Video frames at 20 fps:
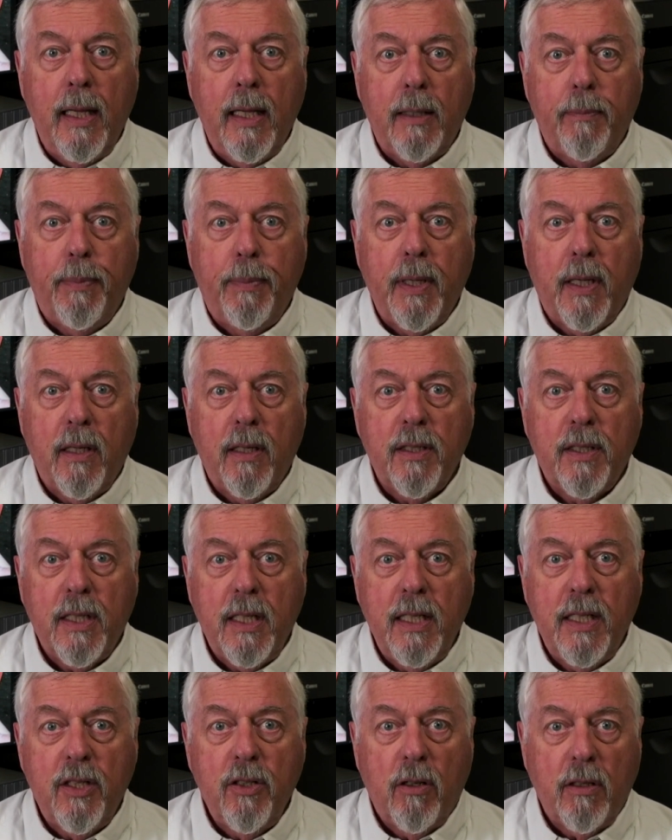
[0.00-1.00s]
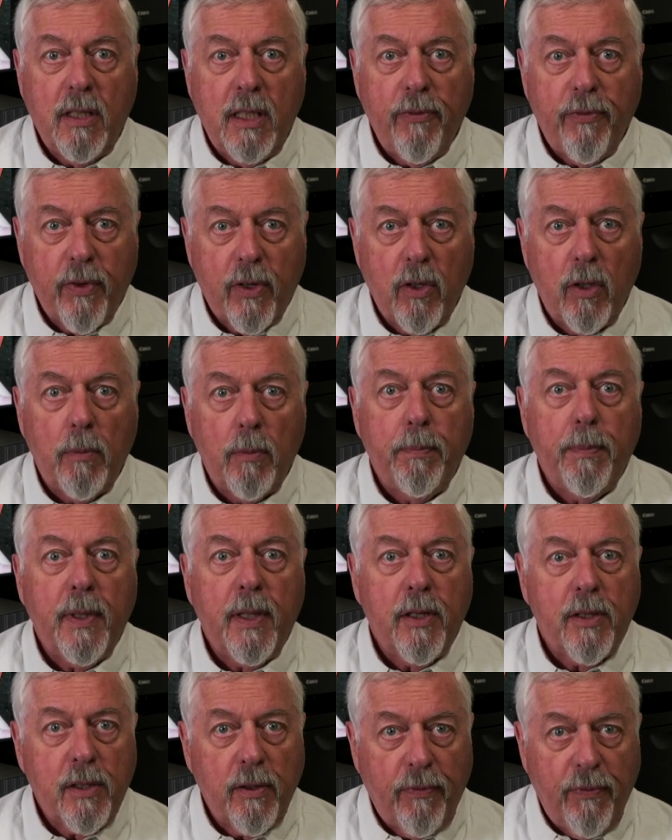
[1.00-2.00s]
Because it's not difficult, but
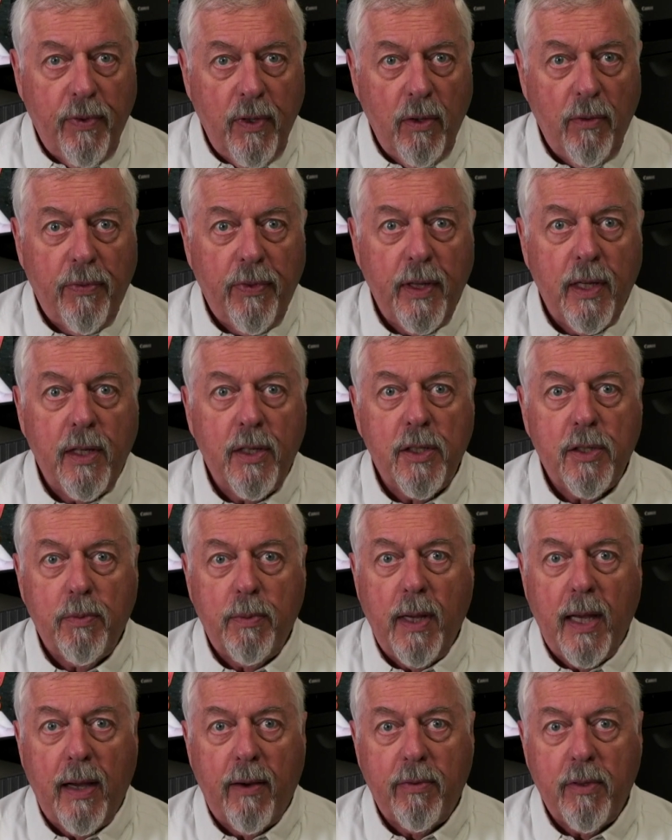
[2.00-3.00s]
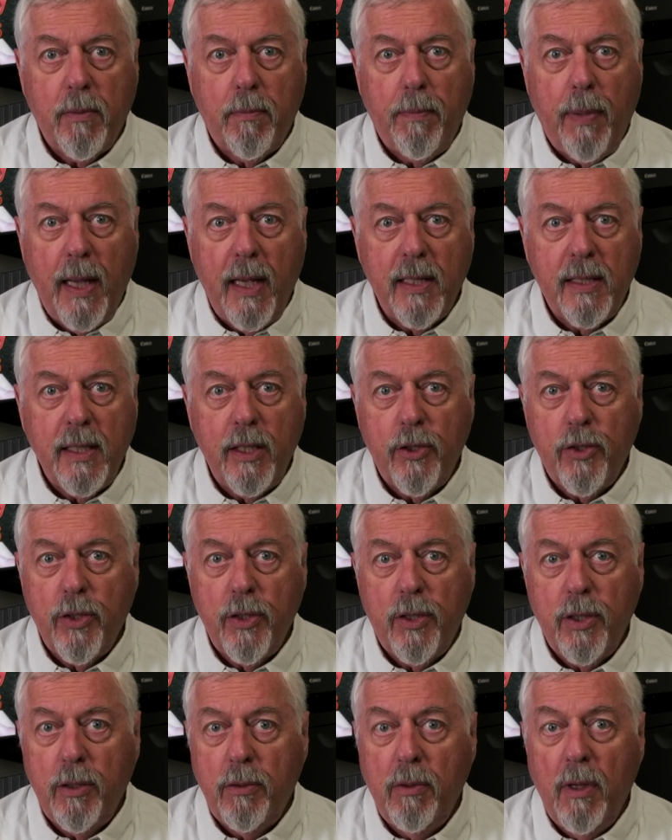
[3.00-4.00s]
there's a few things we have to pay attention
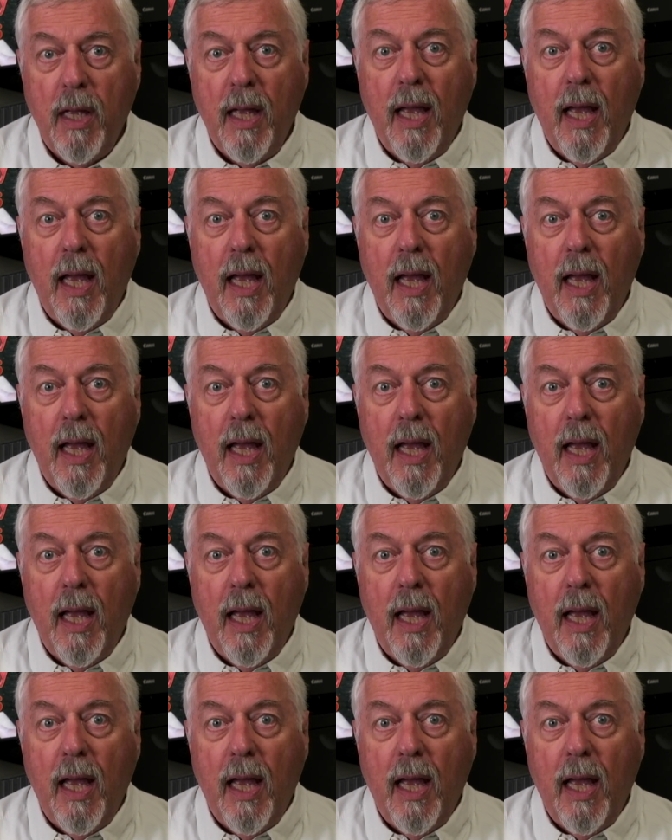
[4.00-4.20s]
to.